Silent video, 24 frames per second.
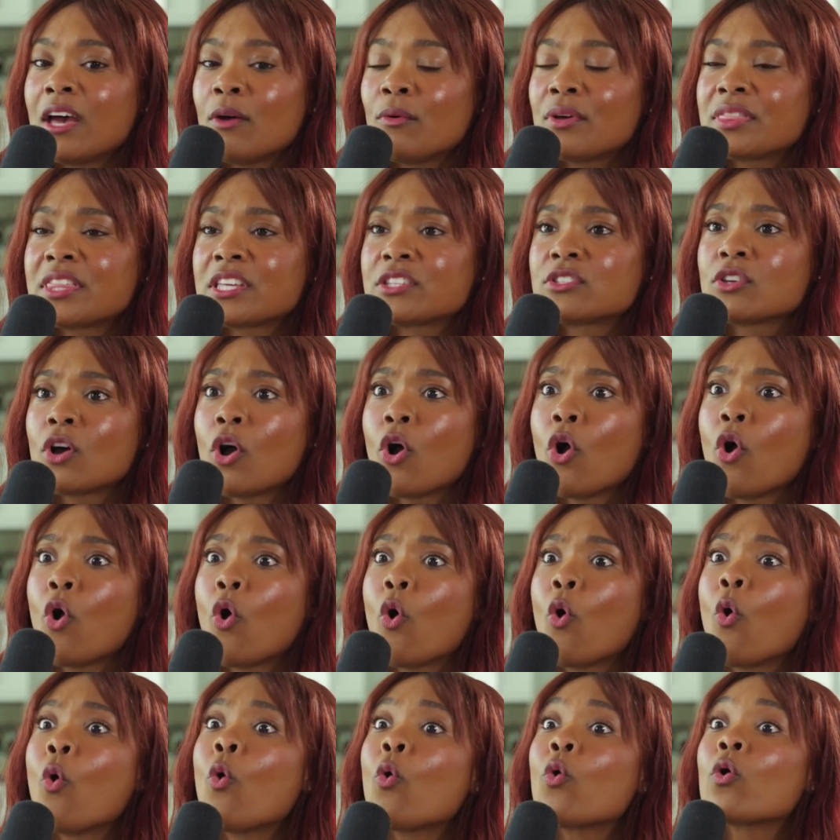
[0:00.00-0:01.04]
with this
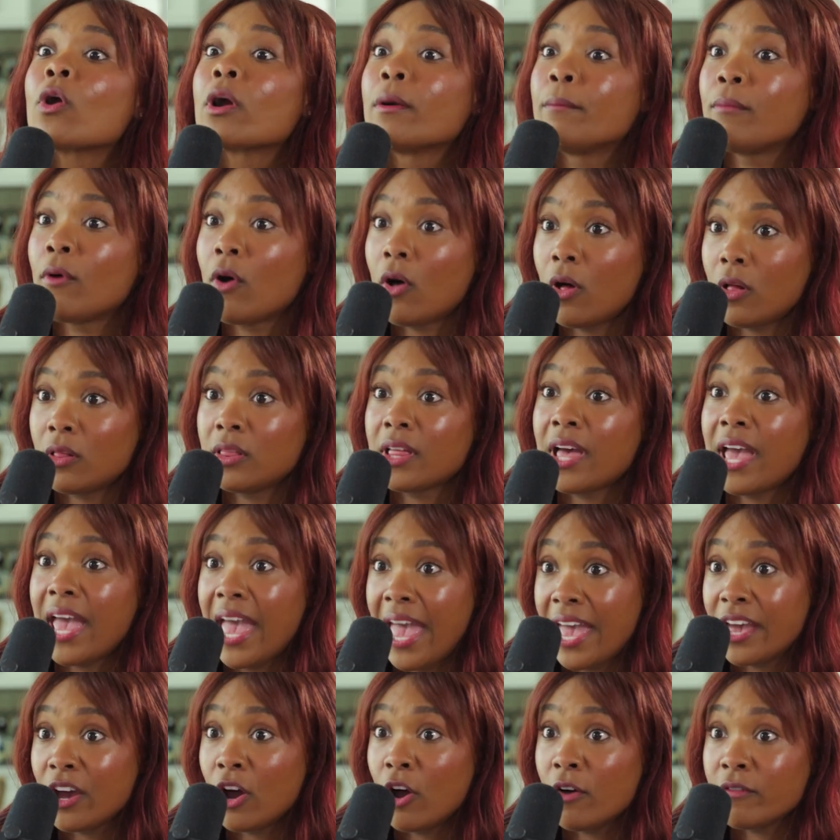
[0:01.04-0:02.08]
horrible
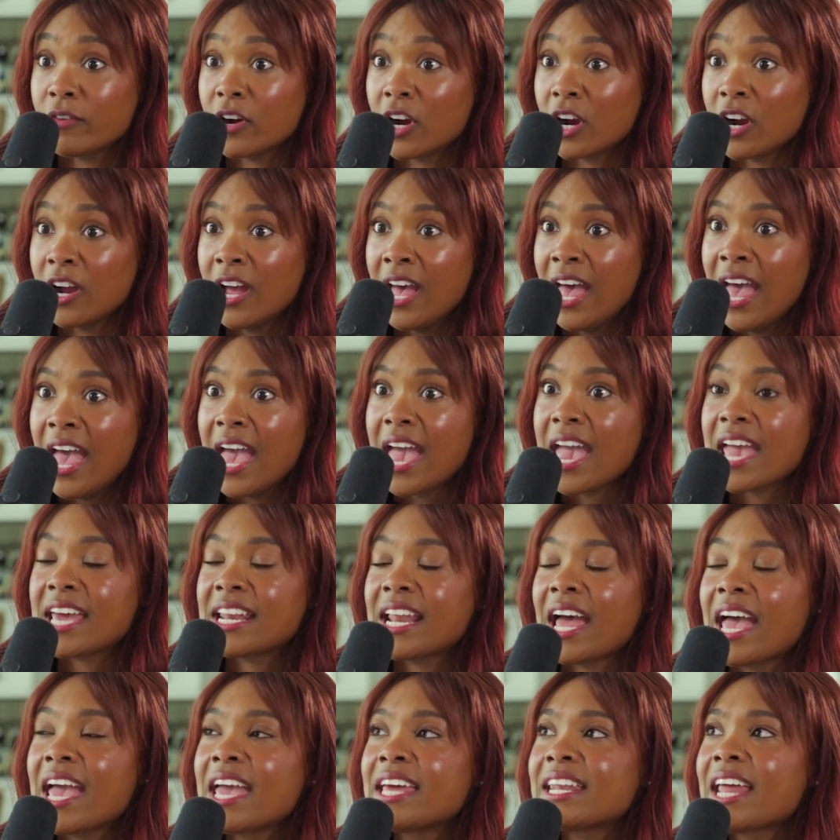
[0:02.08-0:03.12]
hangover, and
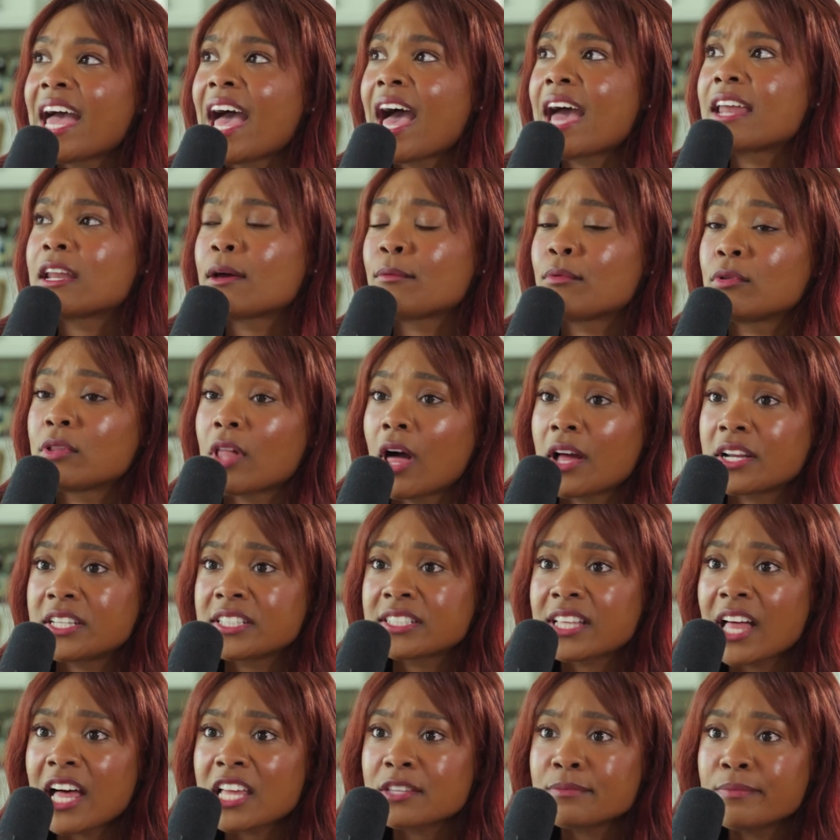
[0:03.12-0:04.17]
I had a Pilates
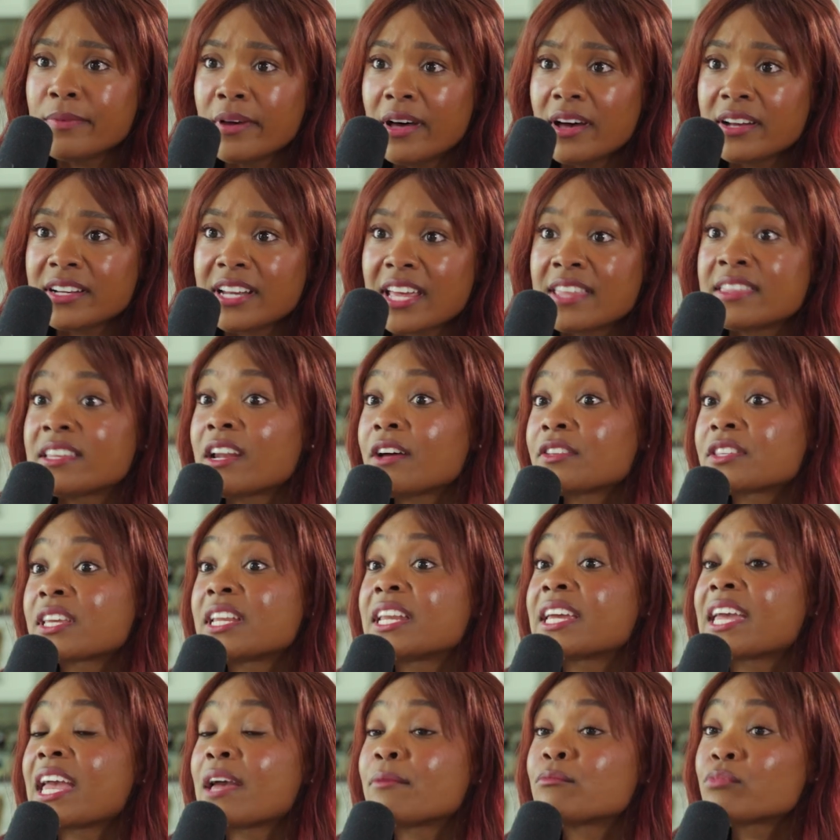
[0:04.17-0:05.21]
class booked, and then I was going
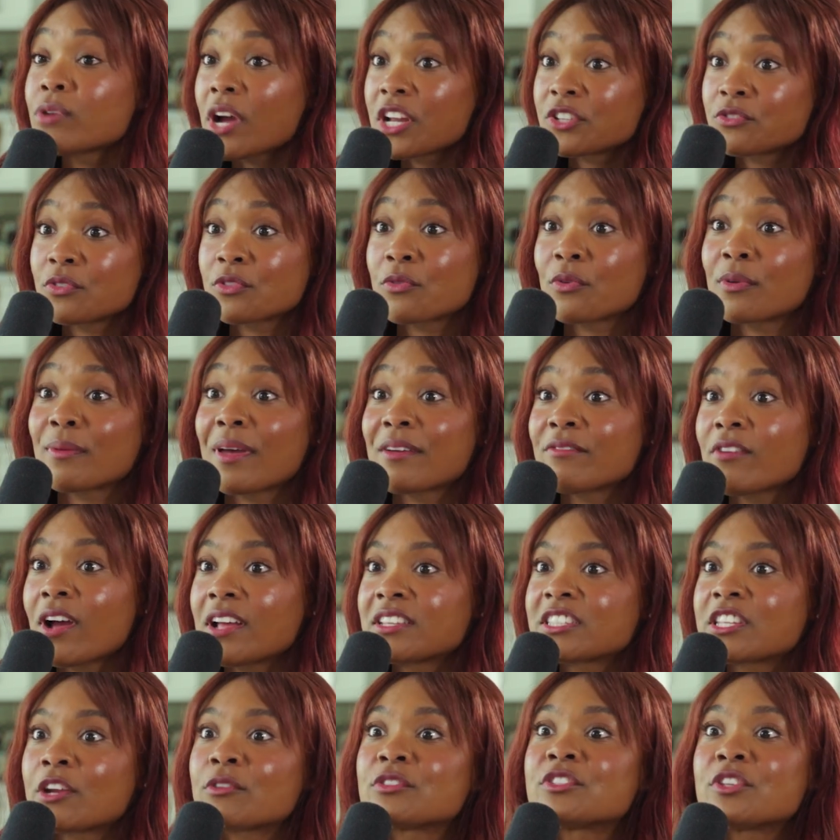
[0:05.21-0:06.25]
to get brunch with one of my
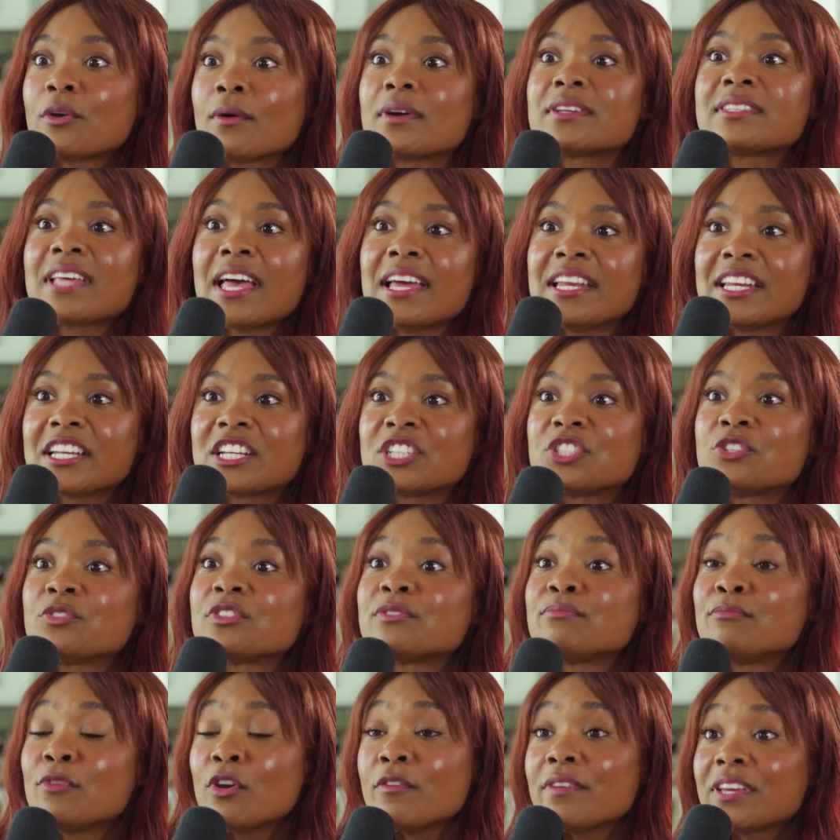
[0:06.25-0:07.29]
friends, and I was so excited because she
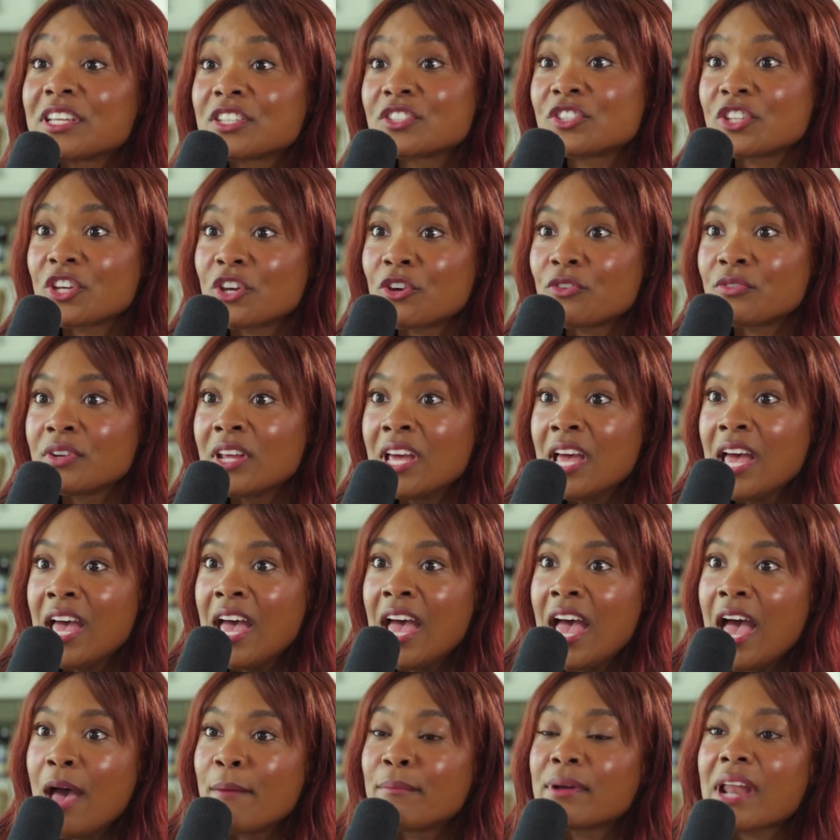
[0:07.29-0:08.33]
was moving soon,
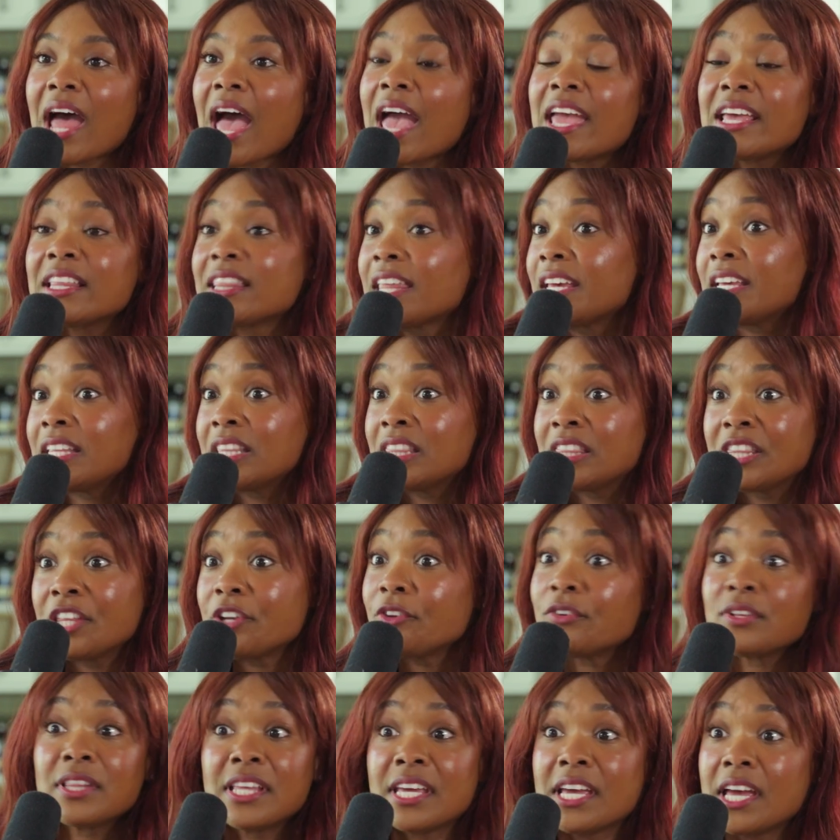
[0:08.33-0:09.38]
but I like
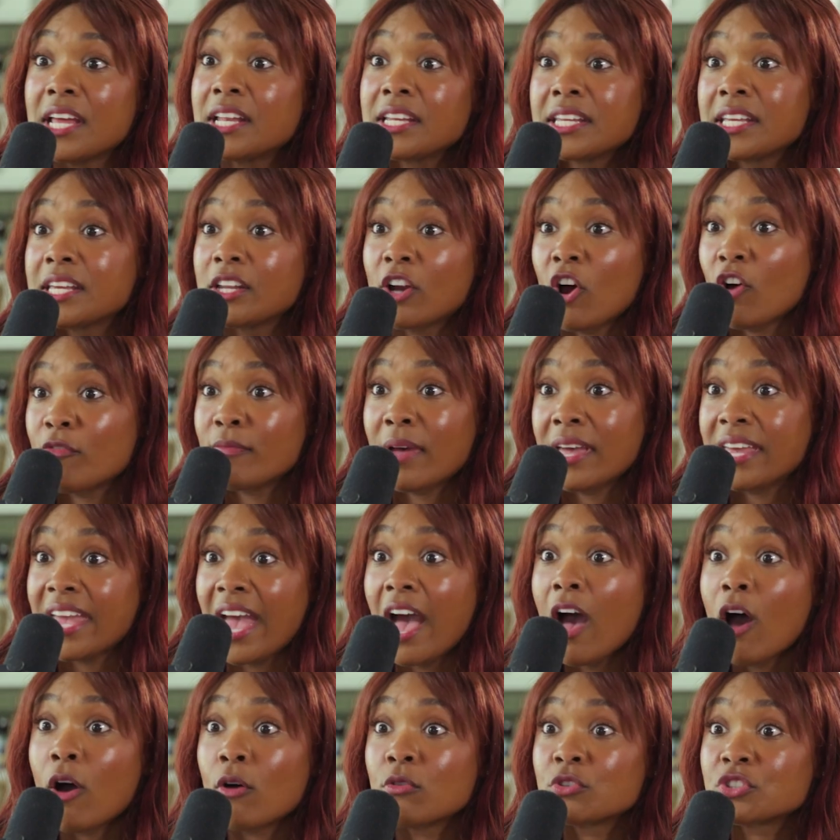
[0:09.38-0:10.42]
literally couldn't get off my
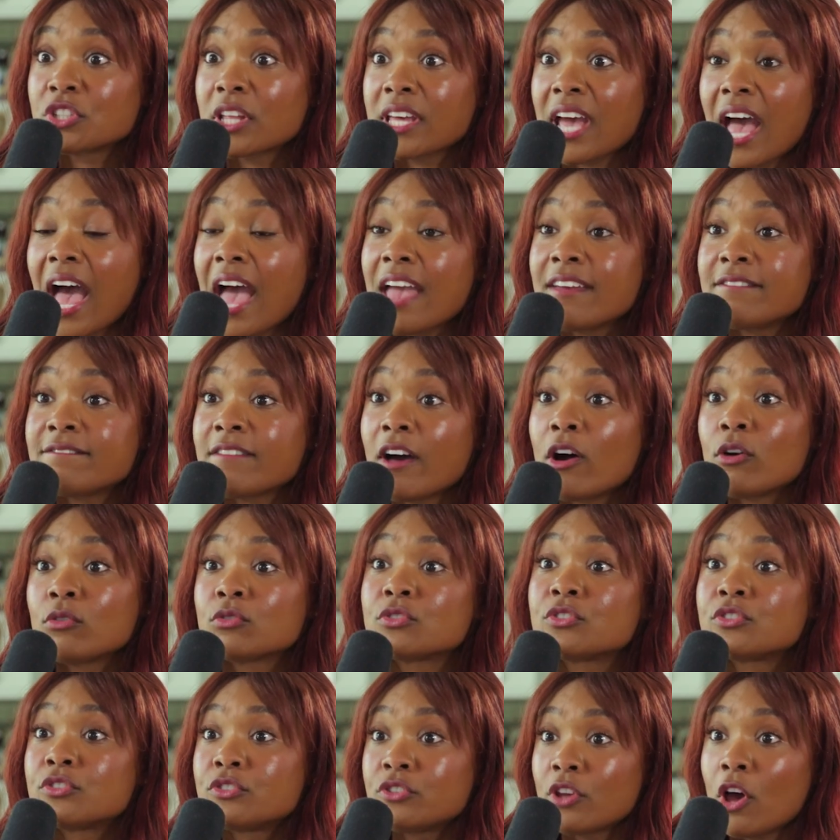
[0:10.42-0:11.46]
couch. Like, I felt
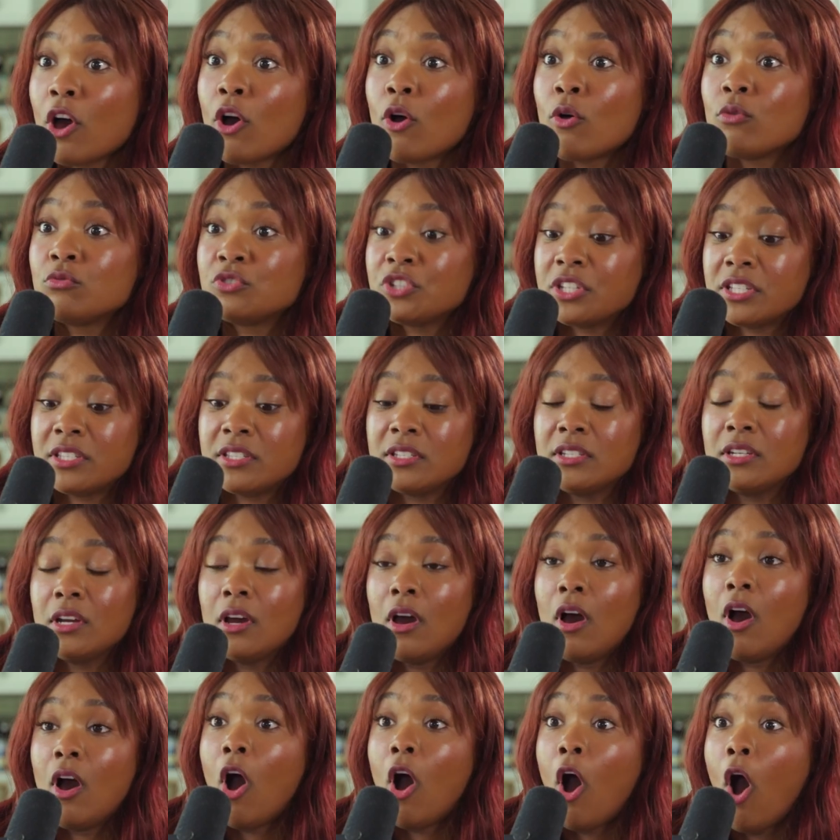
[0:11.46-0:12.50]
so just
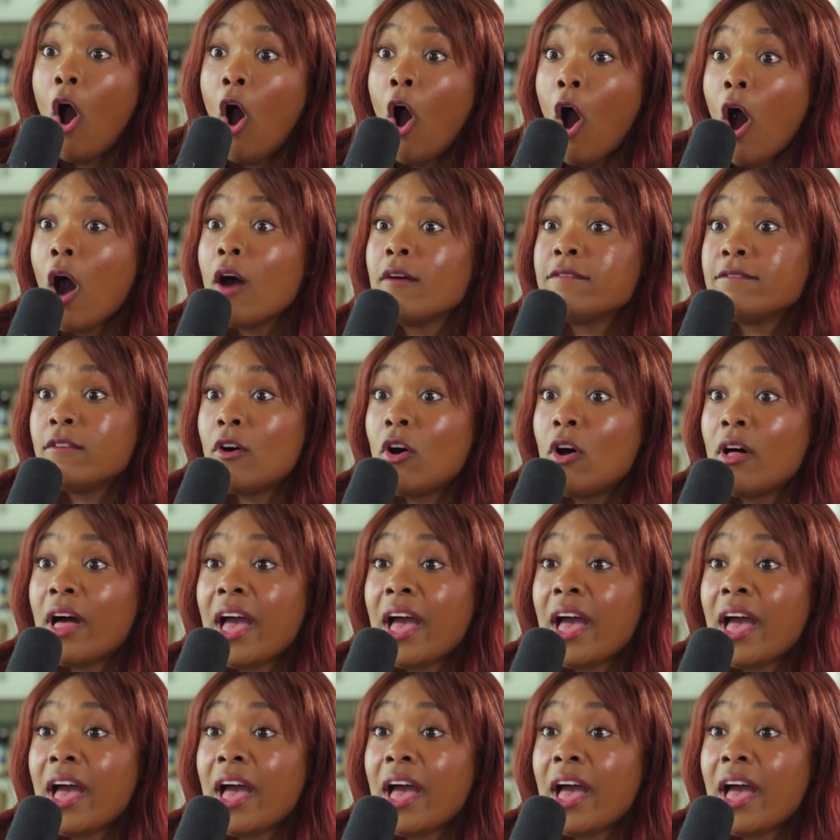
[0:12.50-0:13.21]
awful.